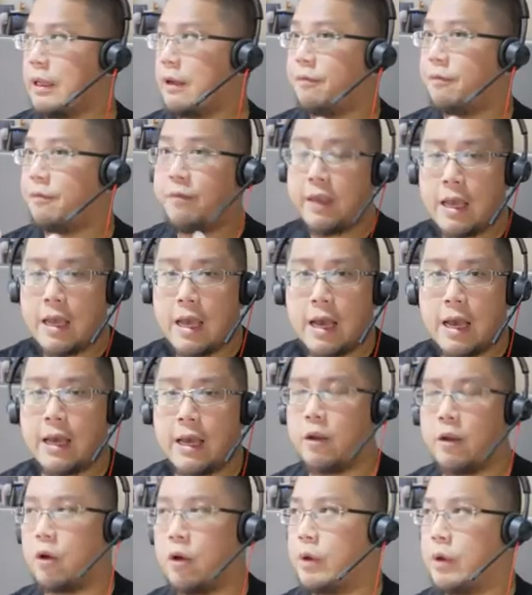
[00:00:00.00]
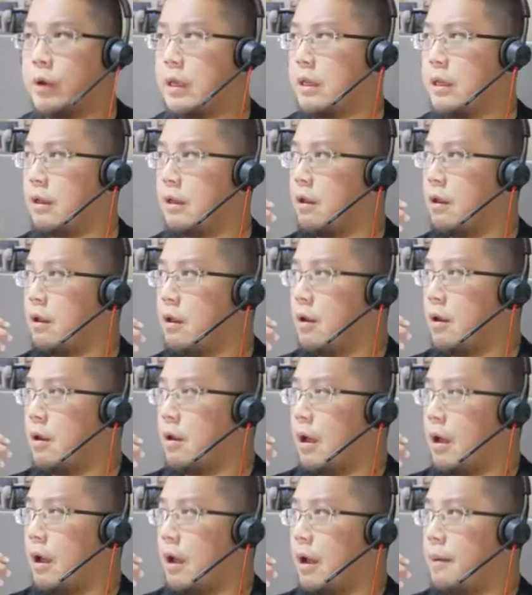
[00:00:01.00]
fiat or in
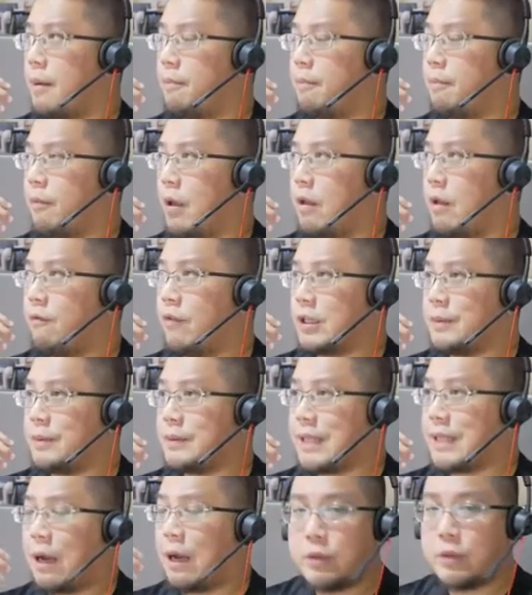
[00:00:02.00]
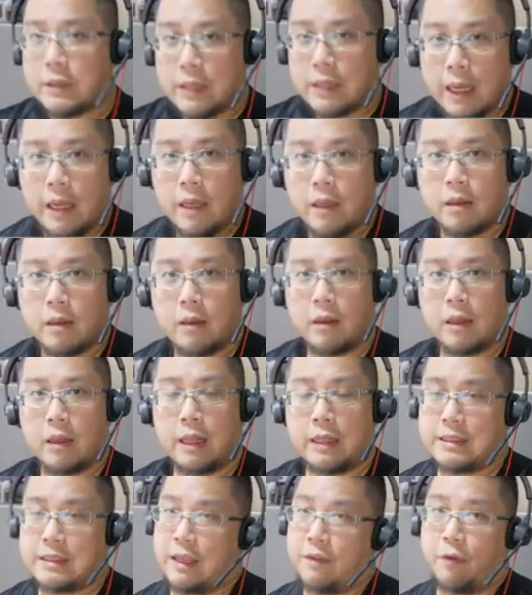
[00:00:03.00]
investments outside,
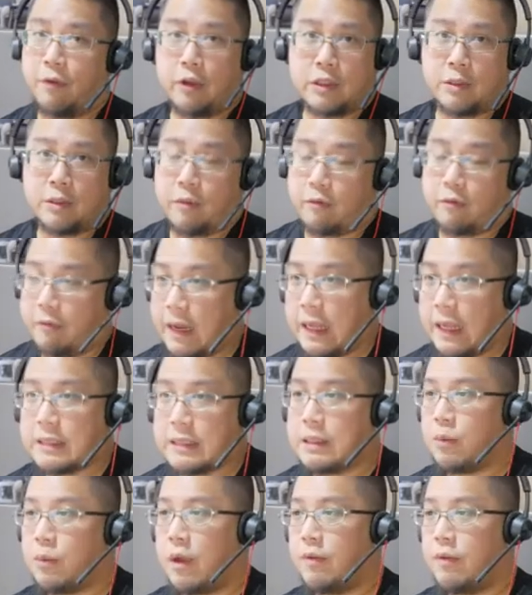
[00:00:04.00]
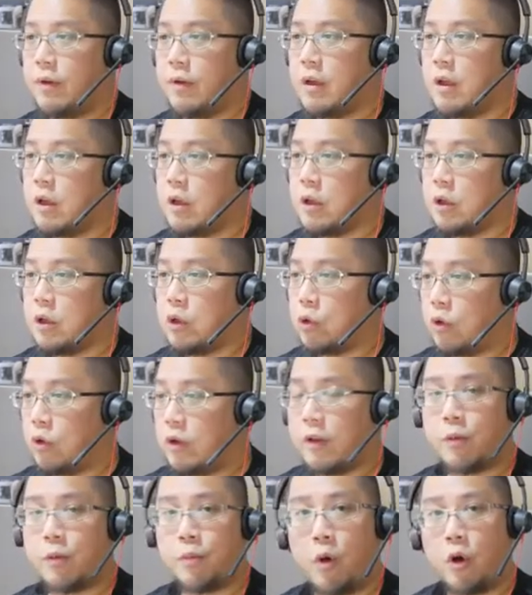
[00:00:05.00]
let's say for example real estate, whatever, you don't
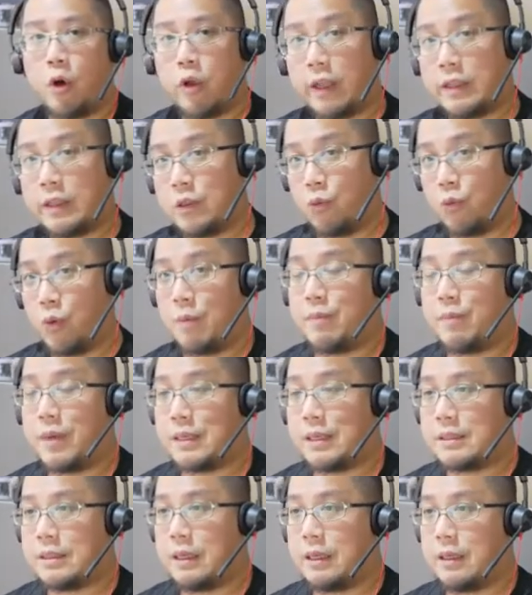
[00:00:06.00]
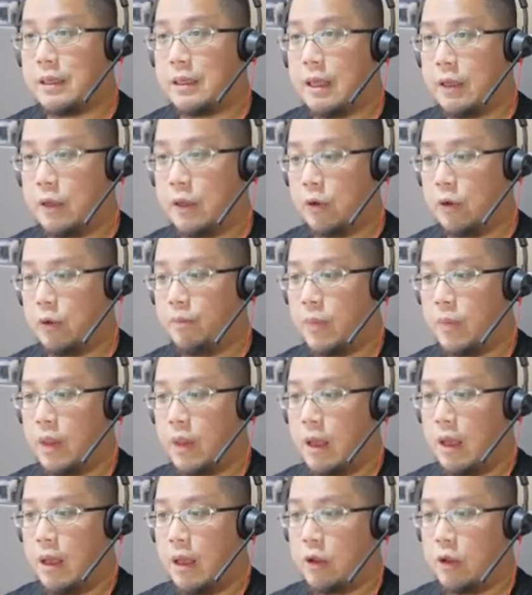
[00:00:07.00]
have to put all eggs in one basket.
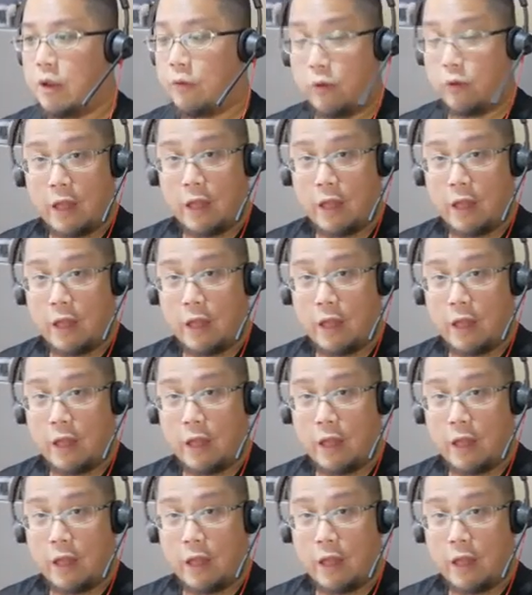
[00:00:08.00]
You have to